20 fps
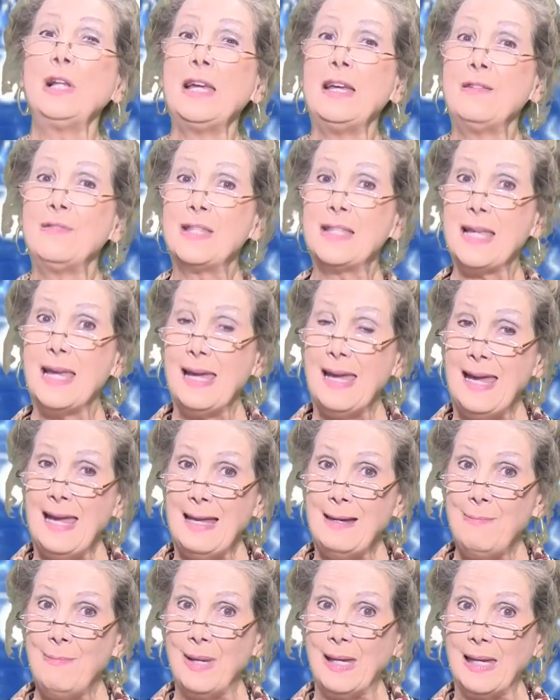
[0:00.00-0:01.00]
lives
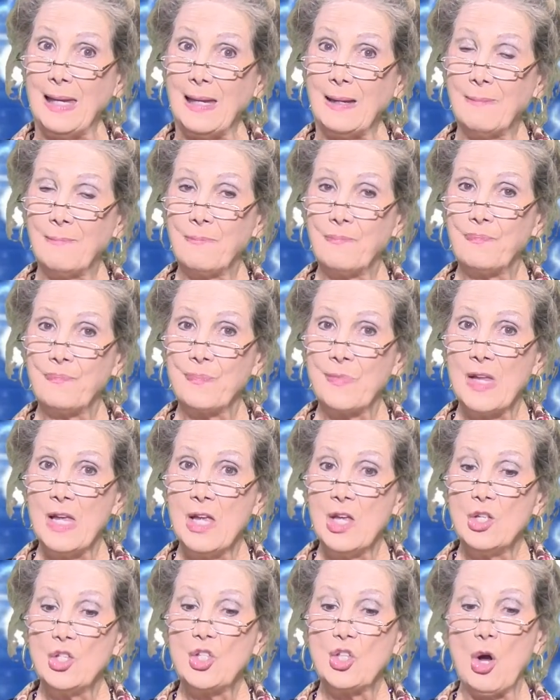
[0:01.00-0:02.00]
in me.
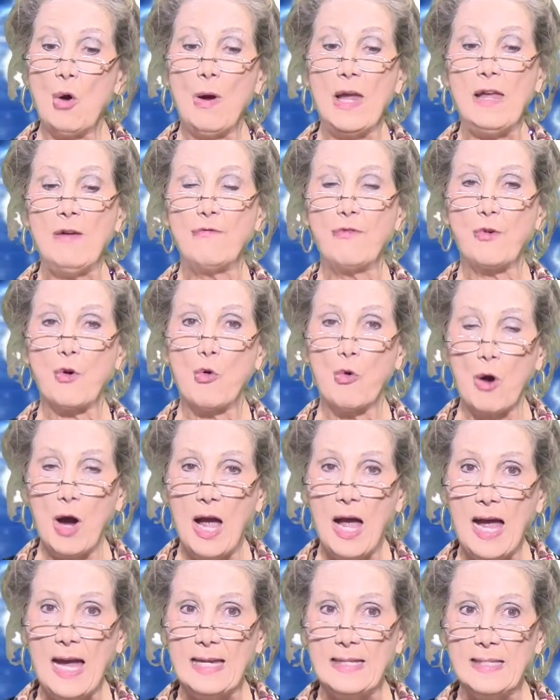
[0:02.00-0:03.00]
So if
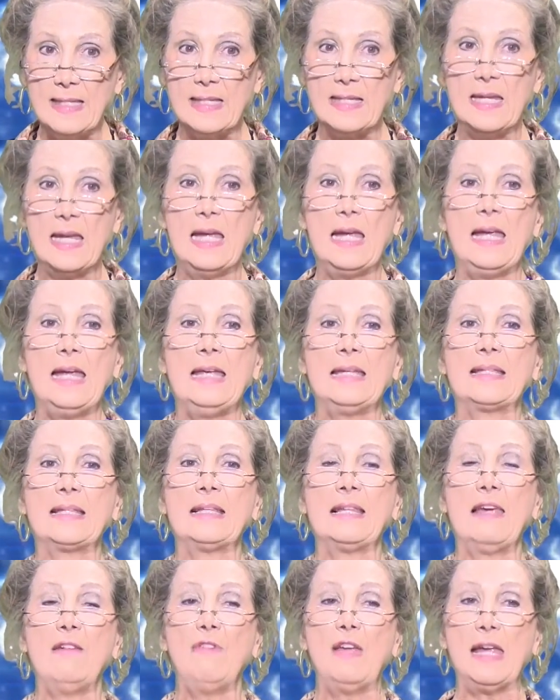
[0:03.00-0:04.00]
Christ is
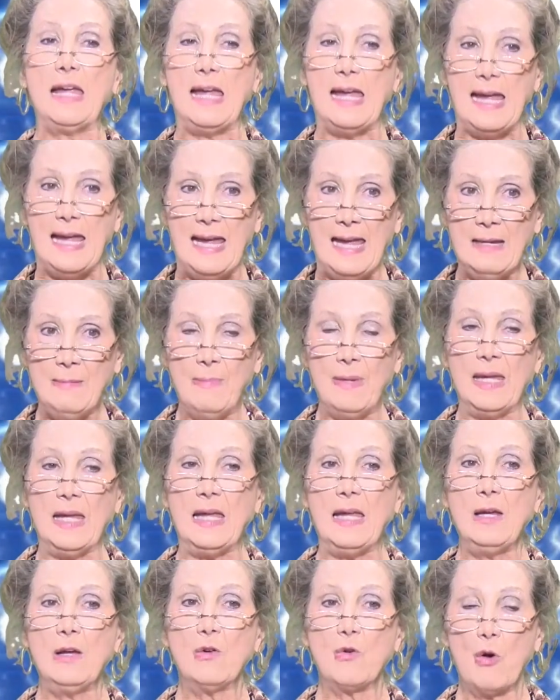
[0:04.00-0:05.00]
living in
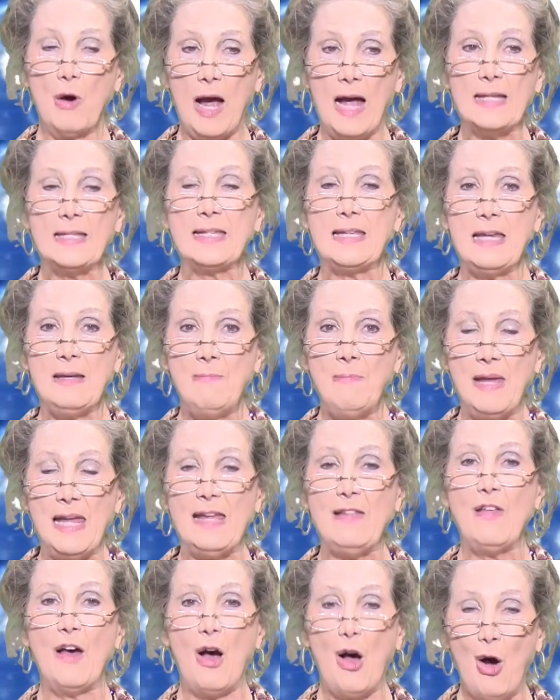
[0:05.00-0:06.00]
me, Christ in
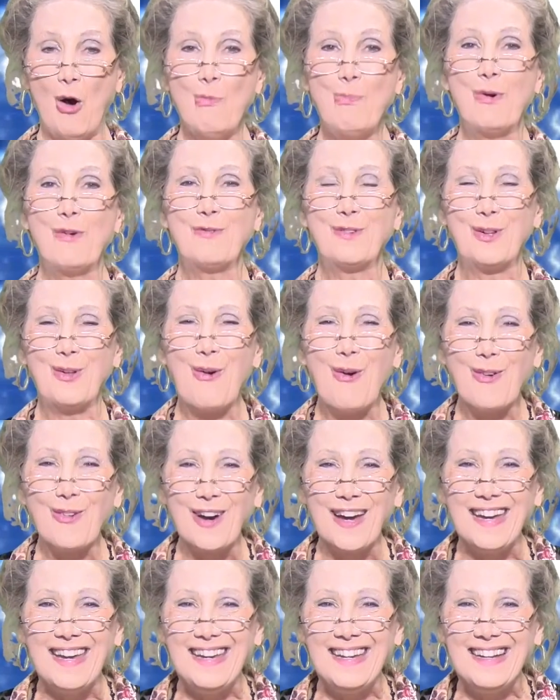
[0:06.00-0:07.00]
me, the hope of
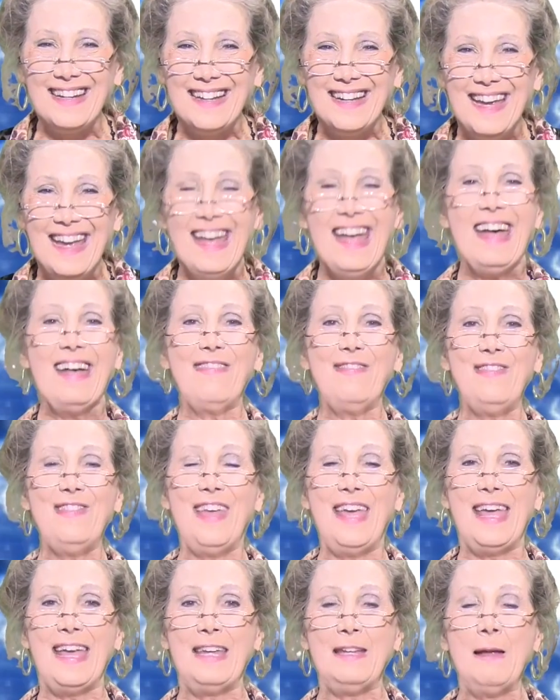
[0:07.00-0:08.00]
glory,
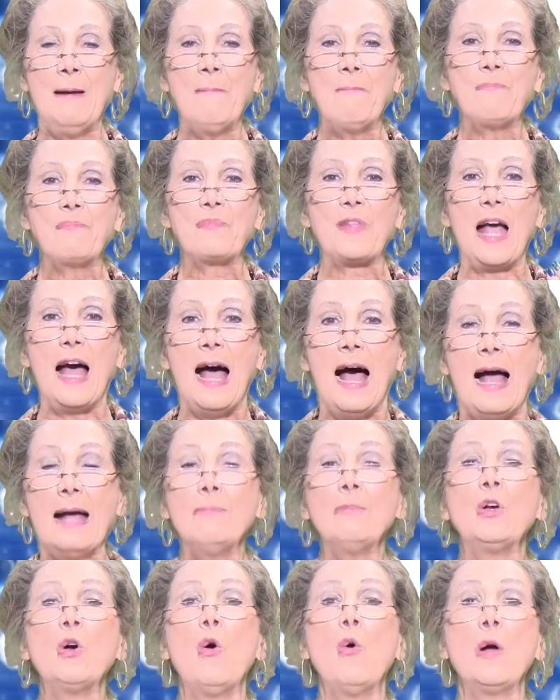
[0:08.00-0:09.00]
then
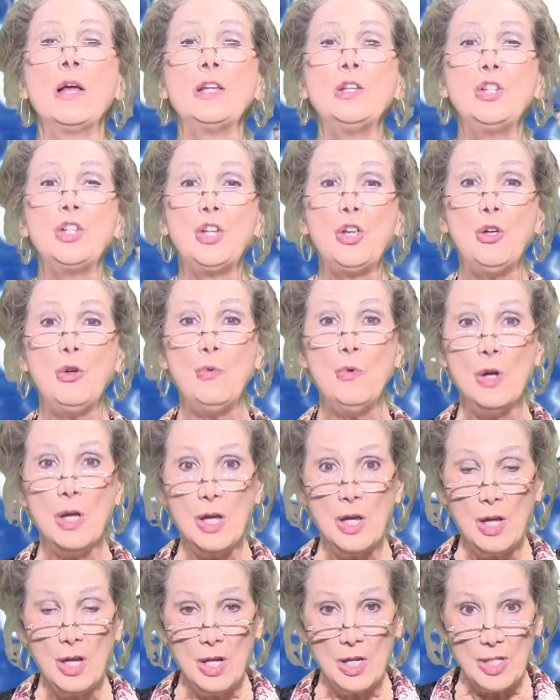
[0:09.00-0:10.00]
I'm going to
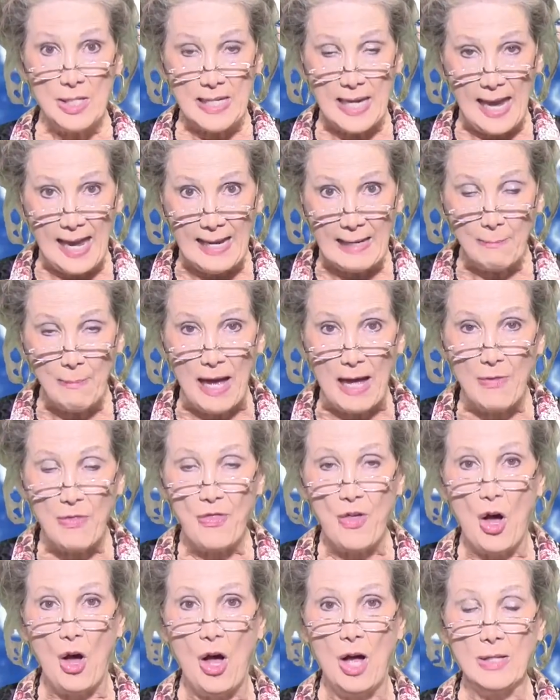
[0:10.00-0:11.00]
take my
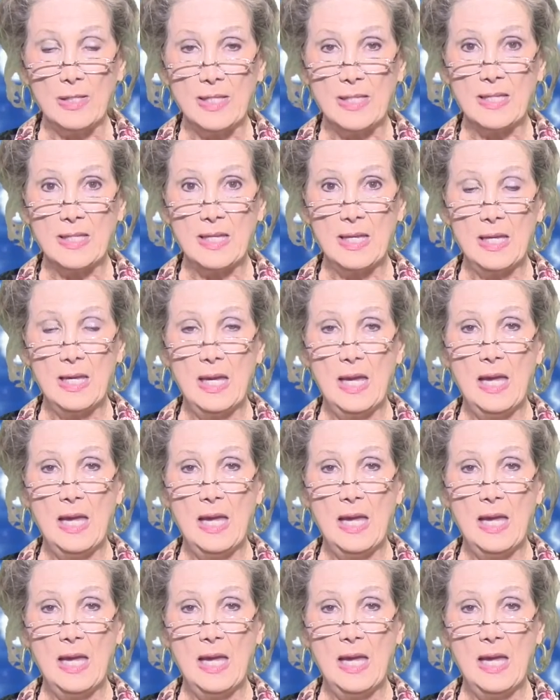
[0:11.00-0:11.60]
thoughts